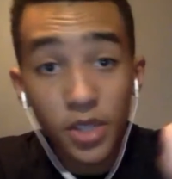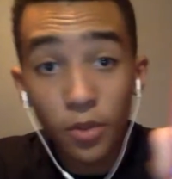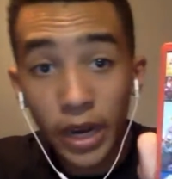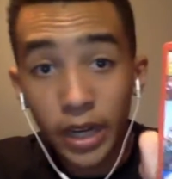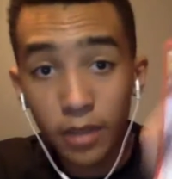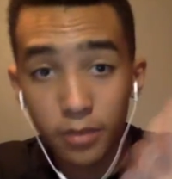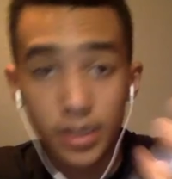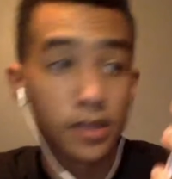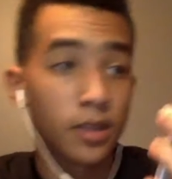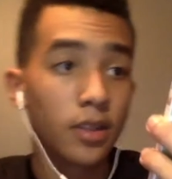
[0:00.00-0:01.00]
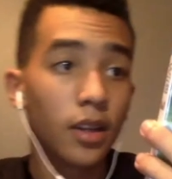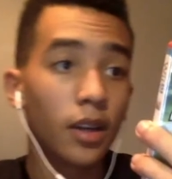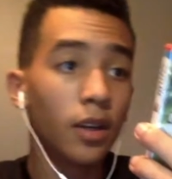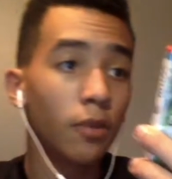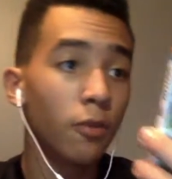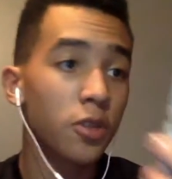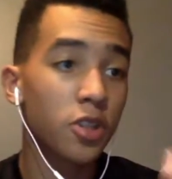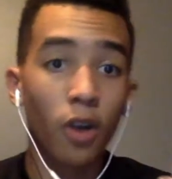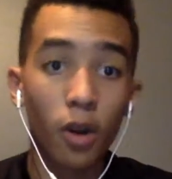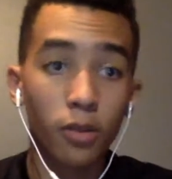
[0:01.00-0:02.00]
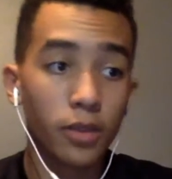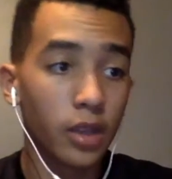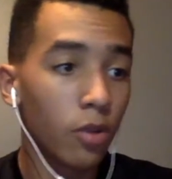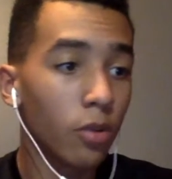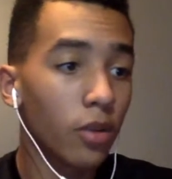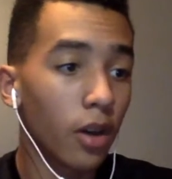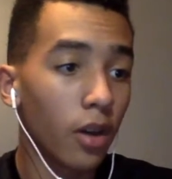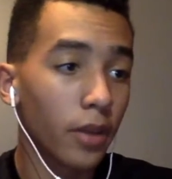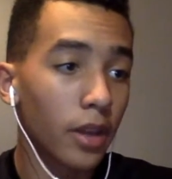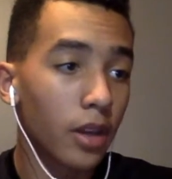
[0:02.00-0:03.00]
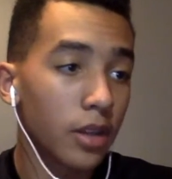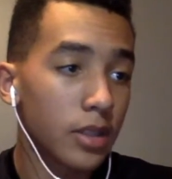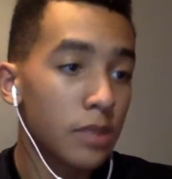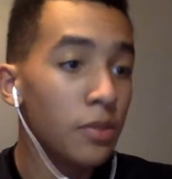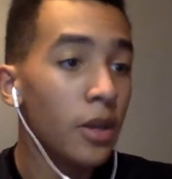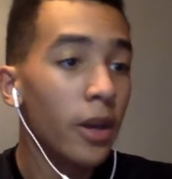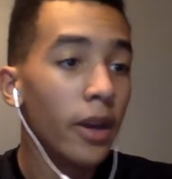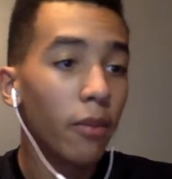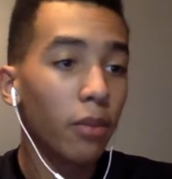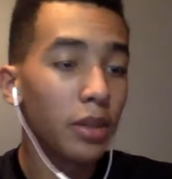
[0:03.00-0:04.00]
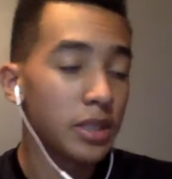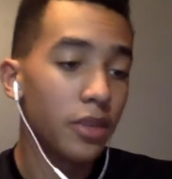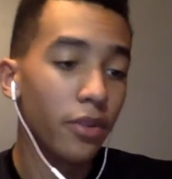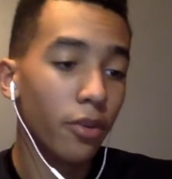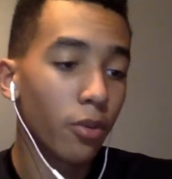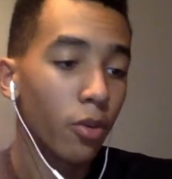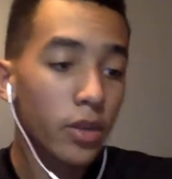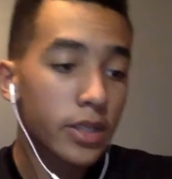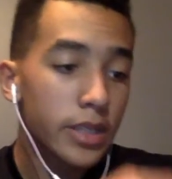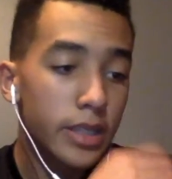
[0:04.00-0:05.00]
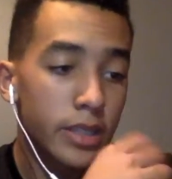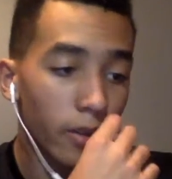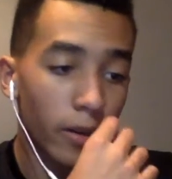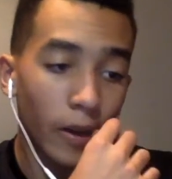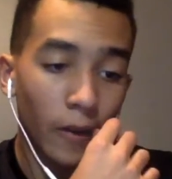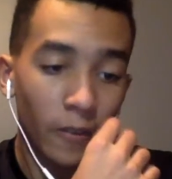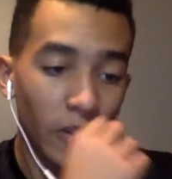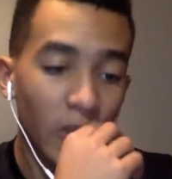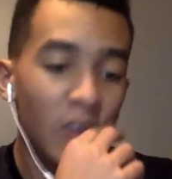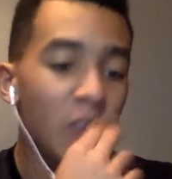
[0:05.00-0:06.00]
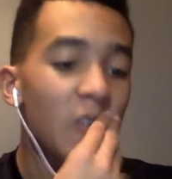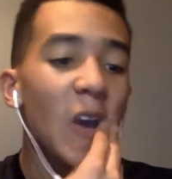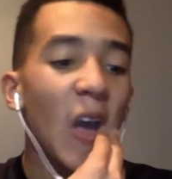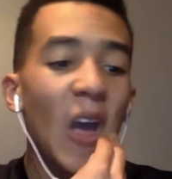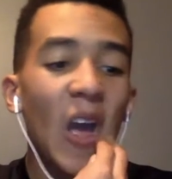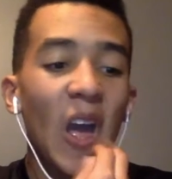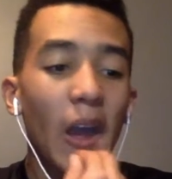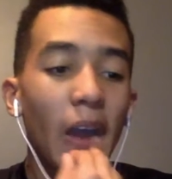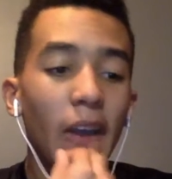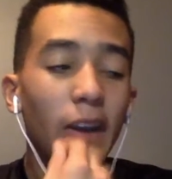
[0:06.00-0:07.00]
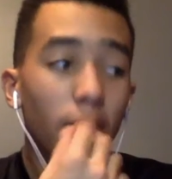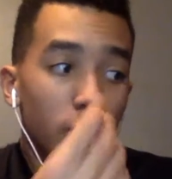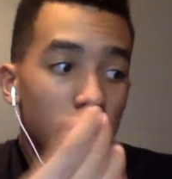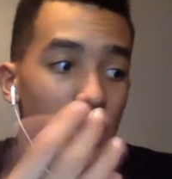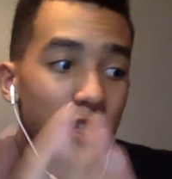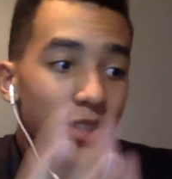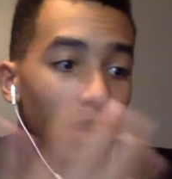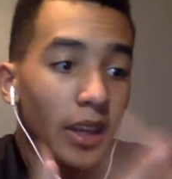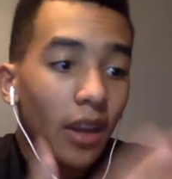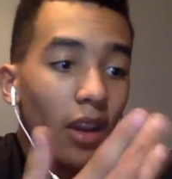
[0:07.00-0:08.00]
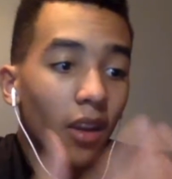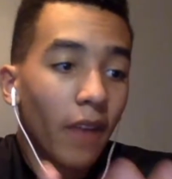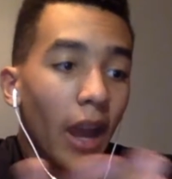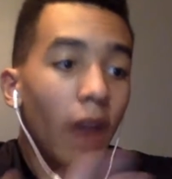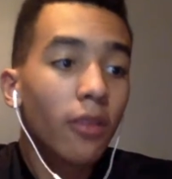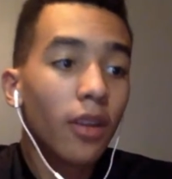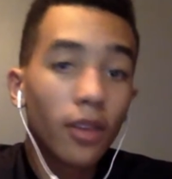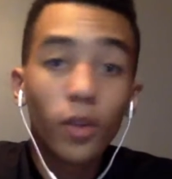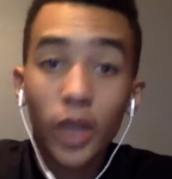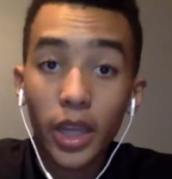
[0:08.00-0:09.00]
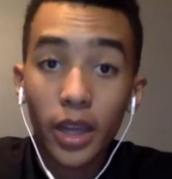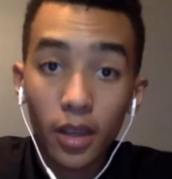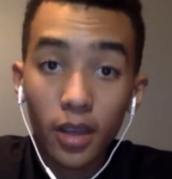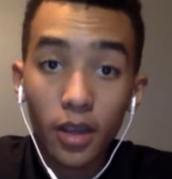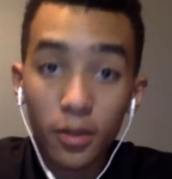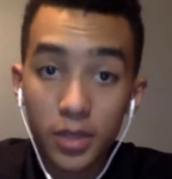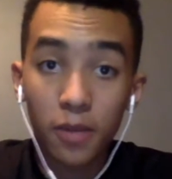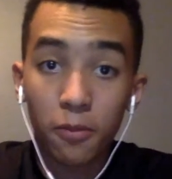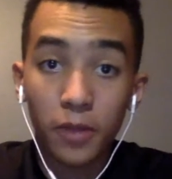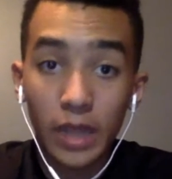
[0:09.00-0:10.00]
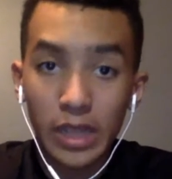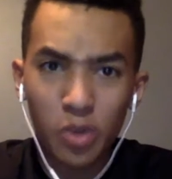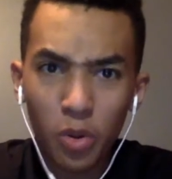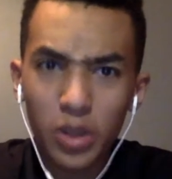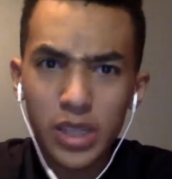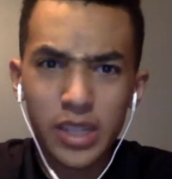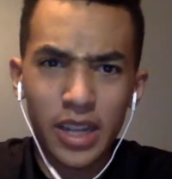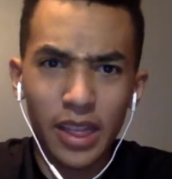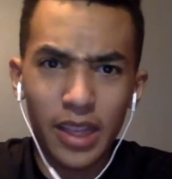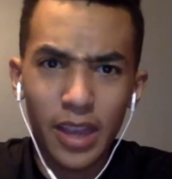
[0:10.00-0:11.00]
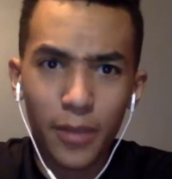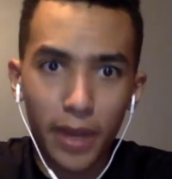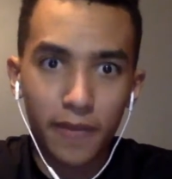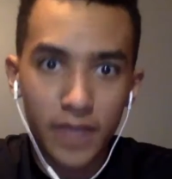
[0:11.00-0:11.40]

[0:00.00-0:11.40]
new items, which are all really cool and all really awesome. Plus the new courses are fun. It almost gets you thinking of how Nintendo comes up with these courses in the amount of